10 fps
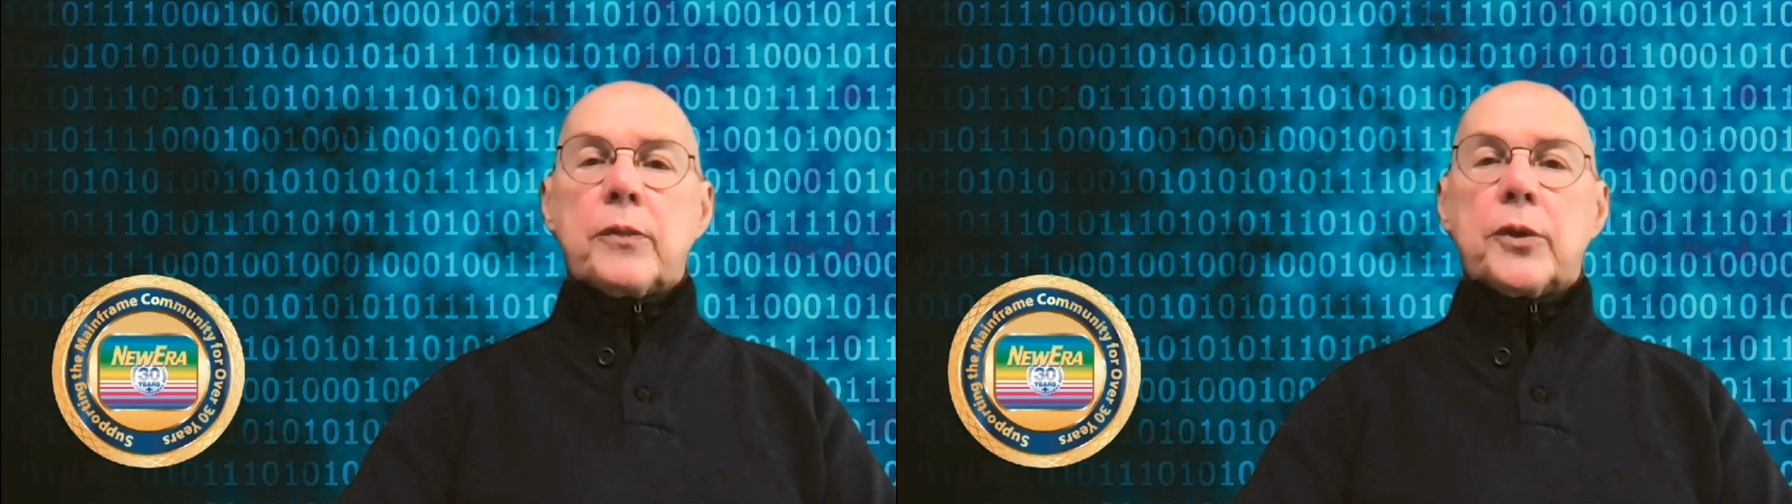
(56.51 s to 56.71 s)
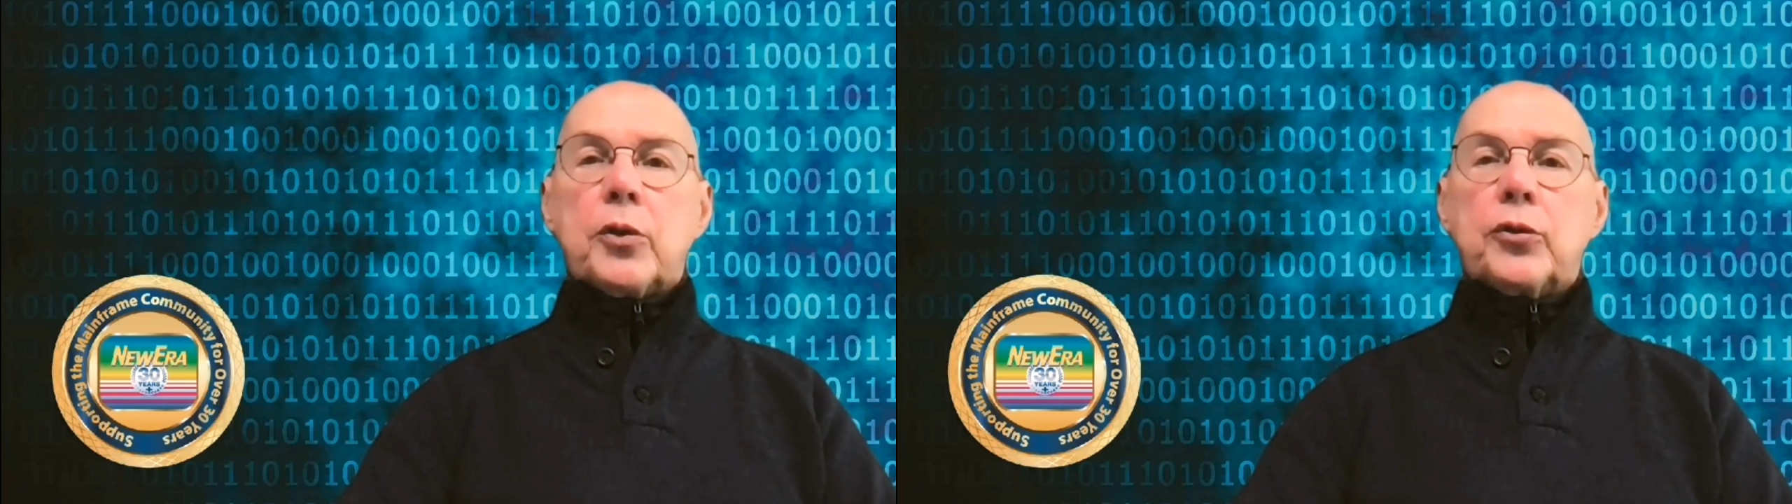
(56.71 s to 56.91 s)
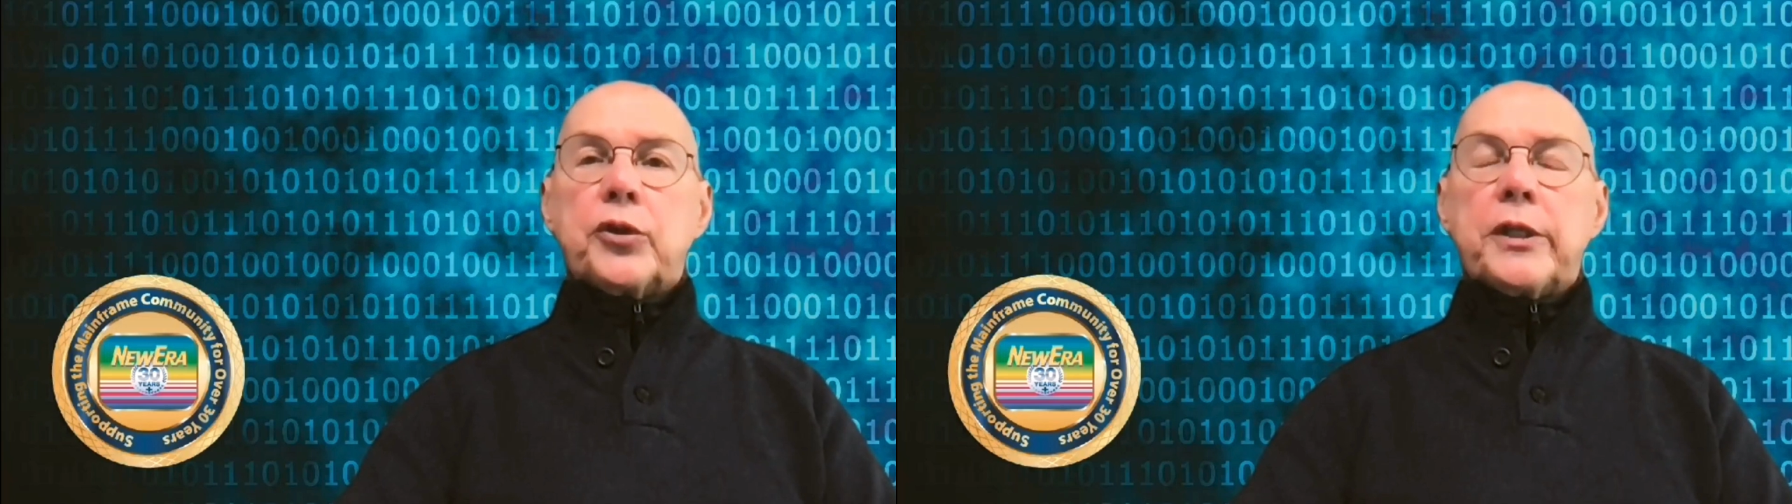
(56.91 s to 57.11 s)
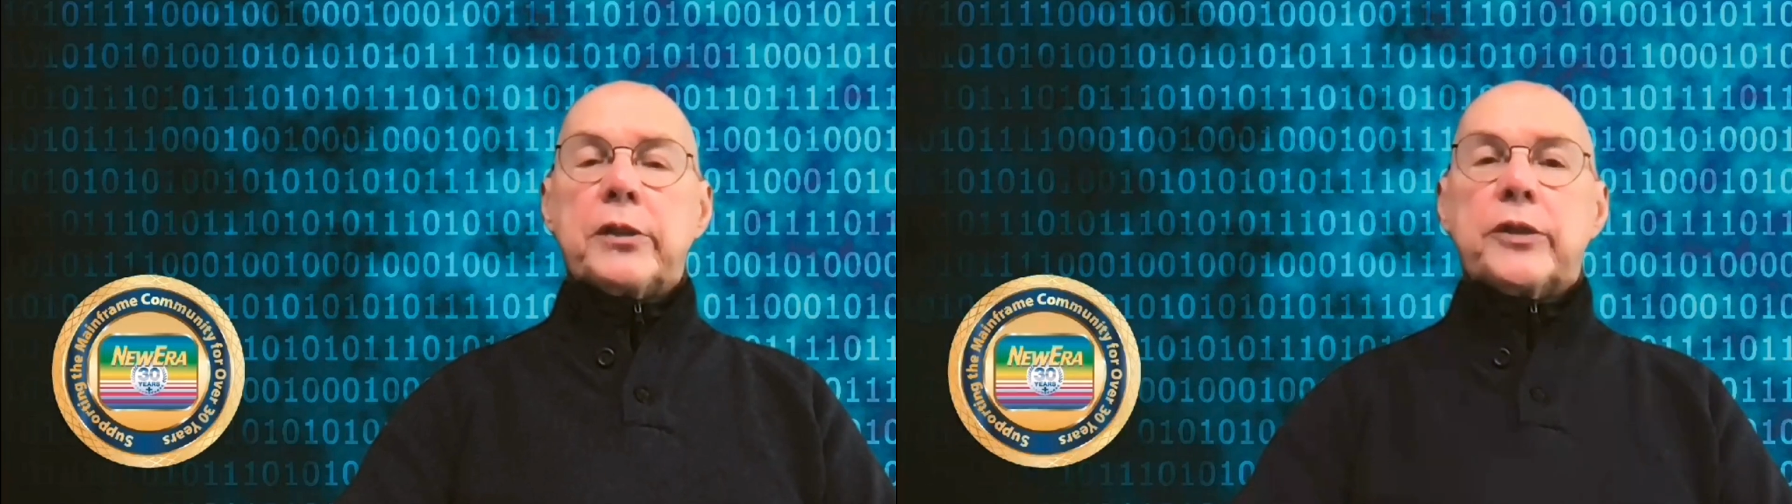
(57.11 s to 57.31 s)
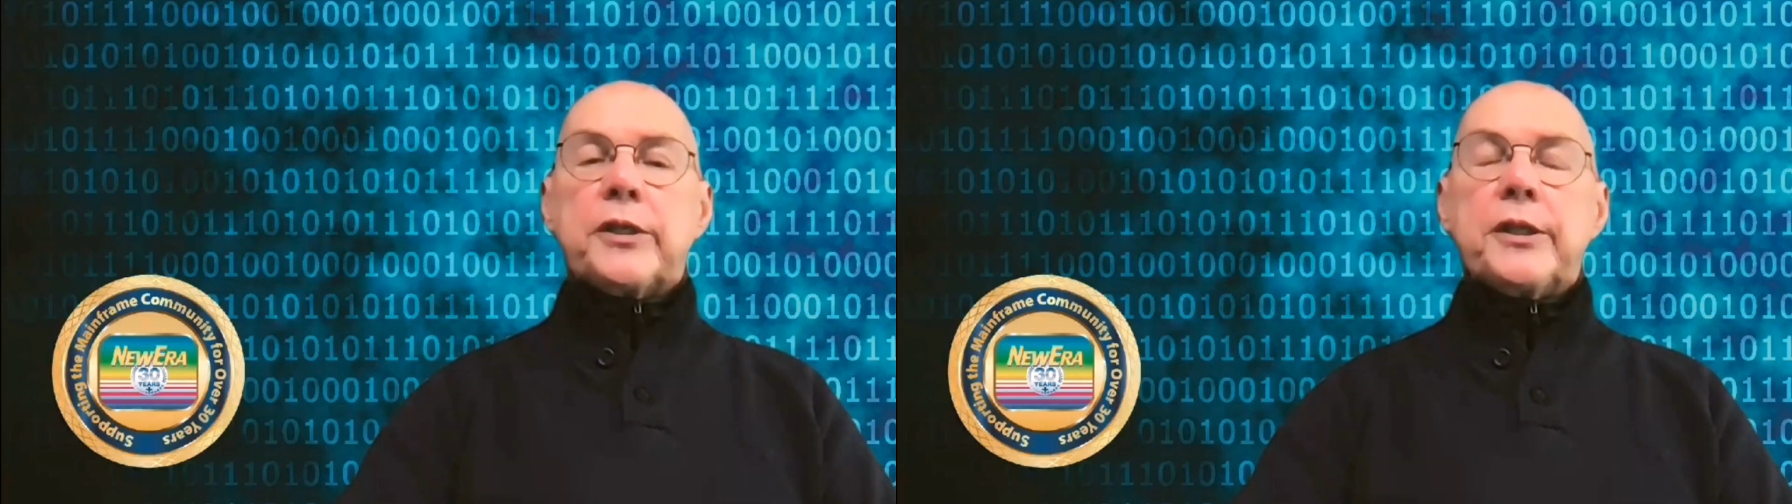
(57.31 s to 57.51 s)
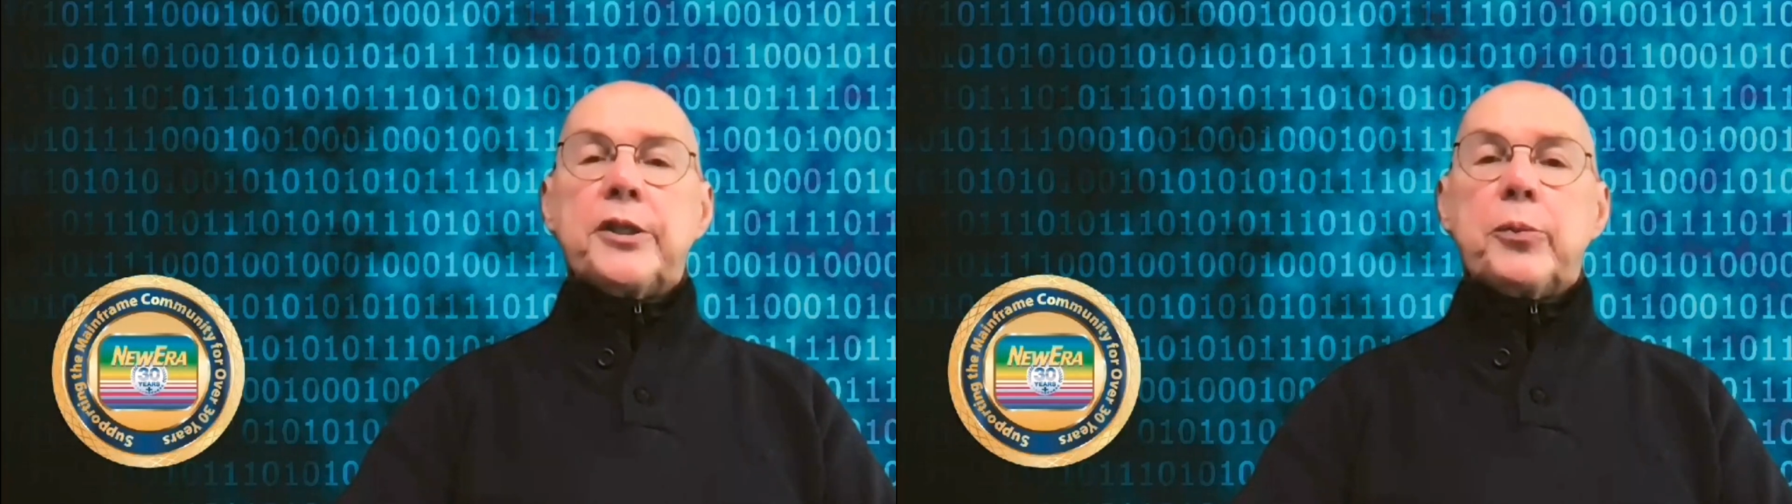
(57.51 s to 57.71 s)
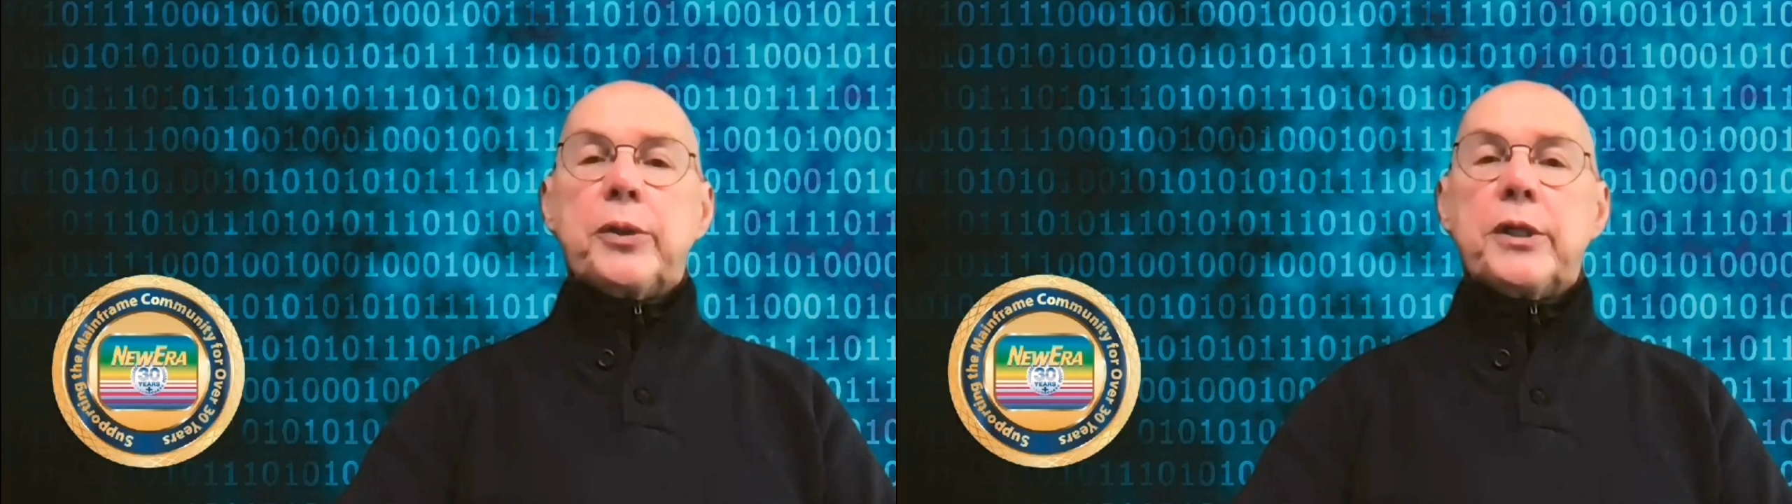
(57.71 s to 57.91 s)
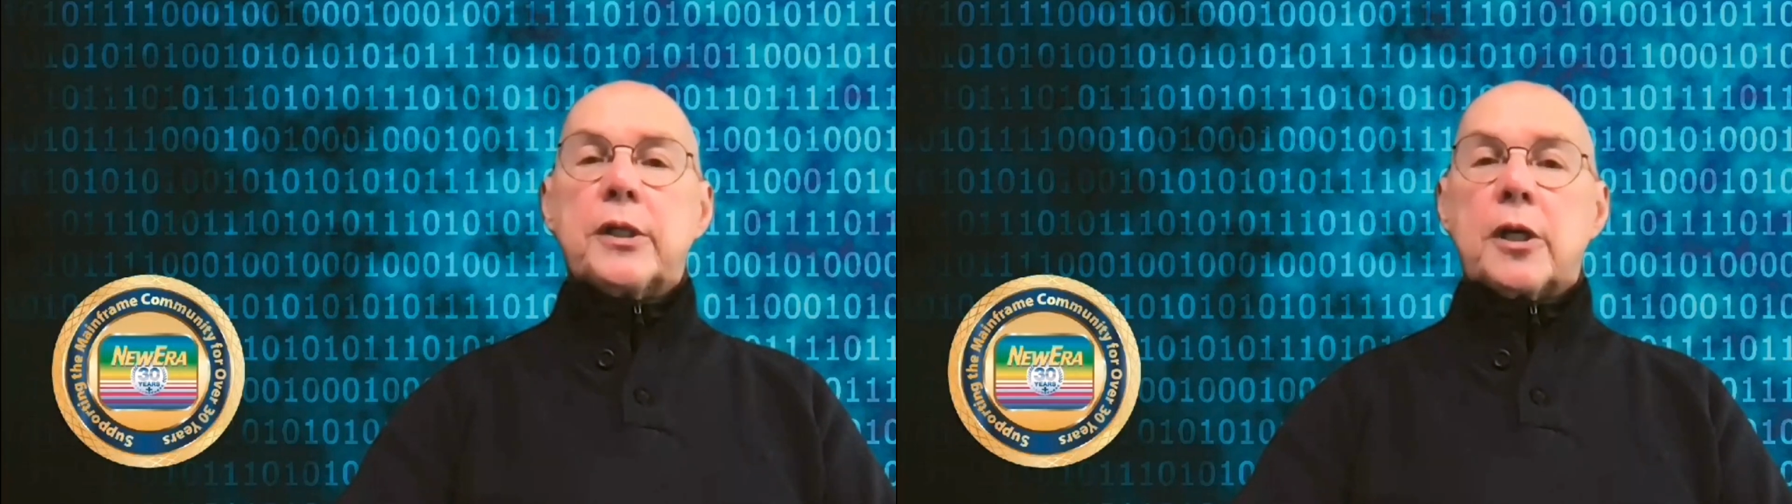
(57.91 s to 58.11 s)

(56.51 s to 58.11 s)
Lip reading: those things that need to be